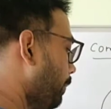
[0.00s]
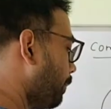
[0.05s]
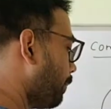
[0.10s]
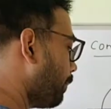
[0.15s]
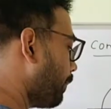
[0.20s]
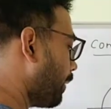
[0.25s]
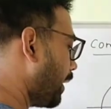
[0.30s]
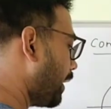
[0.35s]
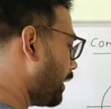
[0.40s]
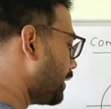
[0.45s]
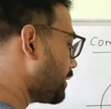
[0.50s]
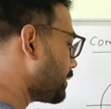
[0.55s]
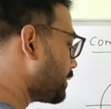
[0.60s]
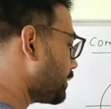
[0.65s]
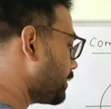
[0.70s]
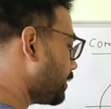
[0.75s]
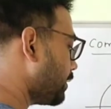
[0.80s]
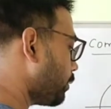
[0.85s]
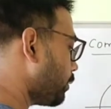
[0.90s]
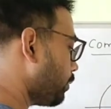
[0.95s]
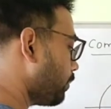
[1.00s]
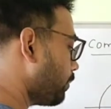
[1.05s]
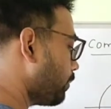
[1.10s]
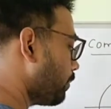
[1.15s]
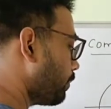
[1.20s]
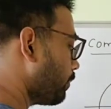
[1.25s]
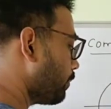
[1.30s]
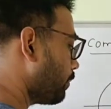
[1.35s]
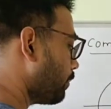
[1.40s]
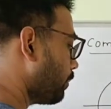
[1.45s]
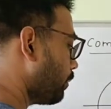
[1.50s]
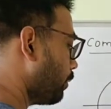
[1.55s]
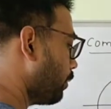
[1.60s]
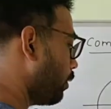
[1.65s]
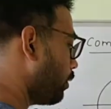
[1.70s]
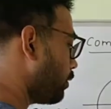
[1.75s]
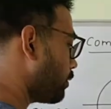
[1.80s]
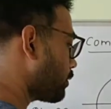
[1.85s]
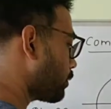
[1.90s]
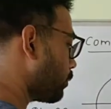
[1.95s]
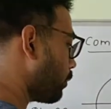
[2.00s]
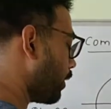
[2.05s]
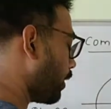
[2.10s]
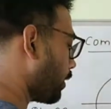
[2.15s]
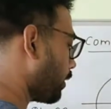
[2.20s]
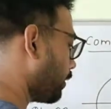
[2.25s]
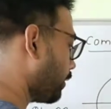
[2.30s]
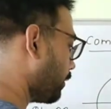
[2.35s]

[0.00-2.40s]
minus 0 whole square.